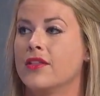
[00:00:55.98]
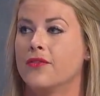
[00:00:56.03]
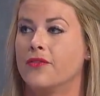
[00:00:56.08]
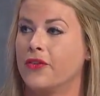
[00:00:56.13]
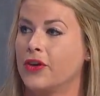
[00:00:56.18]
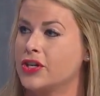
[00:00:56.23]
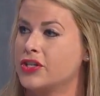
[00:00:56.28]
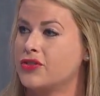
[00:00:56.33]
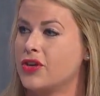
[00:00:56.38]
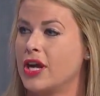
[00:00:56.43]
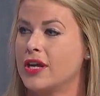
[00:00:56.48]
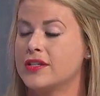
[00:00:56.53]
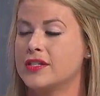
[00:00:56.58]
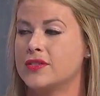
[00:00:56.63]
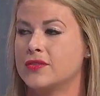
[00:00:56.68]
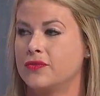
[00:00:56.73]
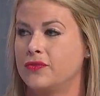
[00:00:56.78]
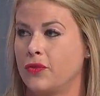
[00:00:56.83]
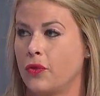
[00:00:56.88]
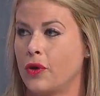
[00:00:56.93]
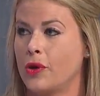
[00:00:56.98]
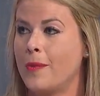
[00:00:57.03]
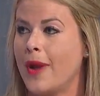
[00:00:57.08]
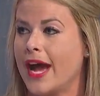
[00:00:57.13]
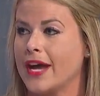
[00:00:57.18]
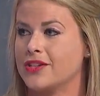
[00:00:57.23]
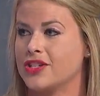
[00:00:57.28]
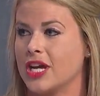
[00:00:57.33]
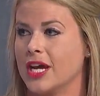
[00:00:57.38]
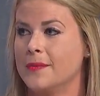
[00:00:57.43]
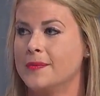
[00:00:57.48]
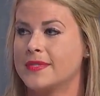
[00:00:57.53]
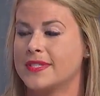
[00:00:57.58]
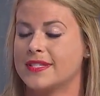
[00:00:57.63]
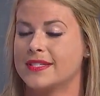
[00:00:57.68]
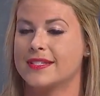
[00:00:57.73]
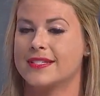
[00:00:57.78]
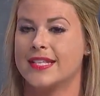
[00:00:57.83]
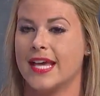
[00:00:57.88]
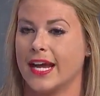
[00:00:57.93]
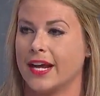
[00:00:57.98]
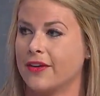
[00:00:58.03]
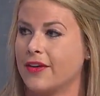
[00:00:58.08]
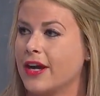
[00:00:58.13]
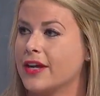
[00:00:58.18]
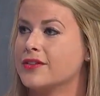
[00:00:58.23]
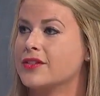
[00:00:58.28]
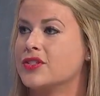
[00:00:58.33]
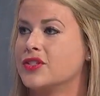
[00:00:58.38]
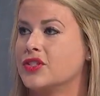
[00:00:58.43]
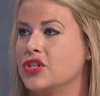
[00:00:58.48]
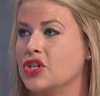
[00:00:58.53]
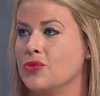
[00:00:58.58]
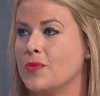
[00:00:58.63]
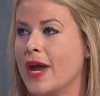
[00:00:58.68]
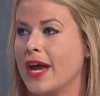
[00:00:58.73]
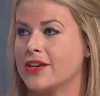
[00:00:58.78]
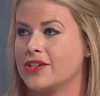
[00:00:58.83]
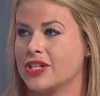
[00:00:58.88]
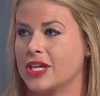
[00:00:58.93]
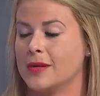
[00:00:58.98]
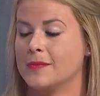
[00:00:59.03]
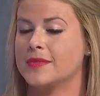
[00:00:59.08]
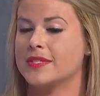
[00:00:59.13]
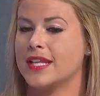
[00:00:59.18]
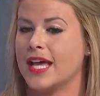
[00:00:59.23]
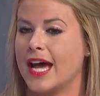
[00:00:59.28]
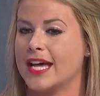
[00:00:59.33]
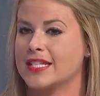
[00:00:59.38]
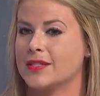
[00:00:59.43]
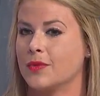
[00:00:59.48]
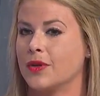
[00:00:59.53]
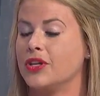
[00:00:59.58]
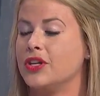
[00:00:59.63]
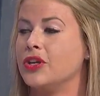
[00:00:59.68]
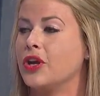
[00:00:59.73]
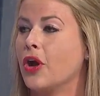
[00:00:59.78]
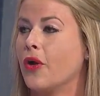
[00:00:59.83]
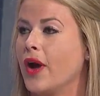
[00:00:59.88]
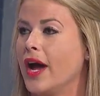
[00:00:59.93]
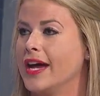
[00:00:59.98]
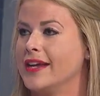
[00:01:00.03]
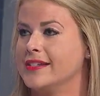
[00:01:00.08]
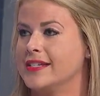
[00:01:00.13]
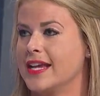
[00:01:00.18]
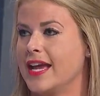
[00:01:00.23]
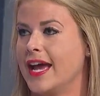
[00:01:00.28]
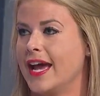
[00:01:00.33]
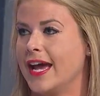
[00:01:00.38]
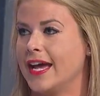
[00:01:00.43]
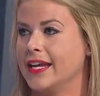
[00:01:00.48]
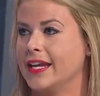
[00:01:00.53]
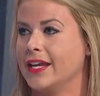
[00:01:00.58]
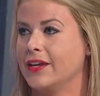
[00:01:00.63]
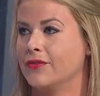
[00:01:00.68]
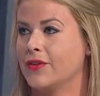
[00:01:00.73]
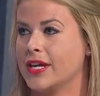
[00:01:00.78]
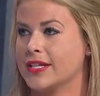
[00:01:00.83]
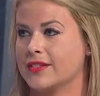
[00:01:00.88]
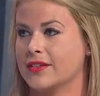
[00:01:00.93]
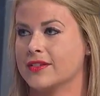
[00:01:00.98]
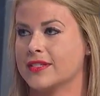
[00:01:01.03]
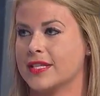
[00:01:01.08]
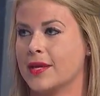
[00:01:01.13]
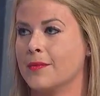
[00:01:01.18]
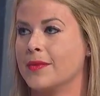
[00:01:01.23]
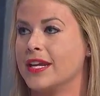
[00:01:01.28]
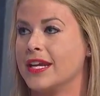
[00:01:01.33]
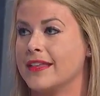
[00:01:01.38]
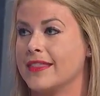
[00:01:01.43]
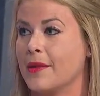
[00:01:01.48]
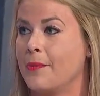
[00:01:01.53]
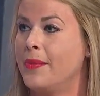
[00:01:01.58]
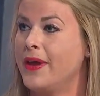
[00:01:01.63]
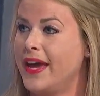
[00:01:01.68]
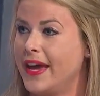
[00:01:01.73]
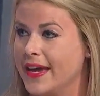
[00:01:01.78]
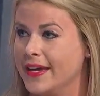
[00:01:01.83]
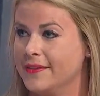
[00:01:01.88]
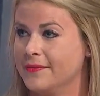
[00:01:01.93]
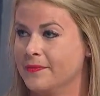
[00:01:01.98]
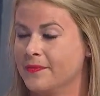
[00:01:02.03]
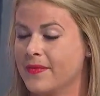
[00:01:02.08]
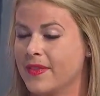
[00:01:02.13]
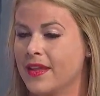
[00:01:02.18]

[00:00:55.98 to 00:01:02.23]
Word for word: First round's four matchups. Second round's two matchups. Last one, you go head to head and wrestle somebody in the pit.